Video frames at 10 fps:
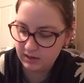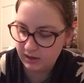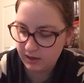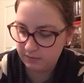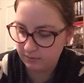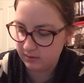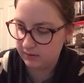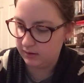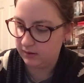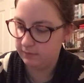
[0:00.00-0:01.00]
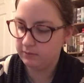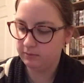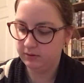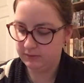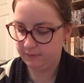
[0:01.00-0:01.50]
I received
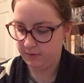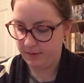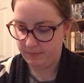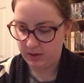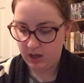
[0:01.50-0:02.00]
was from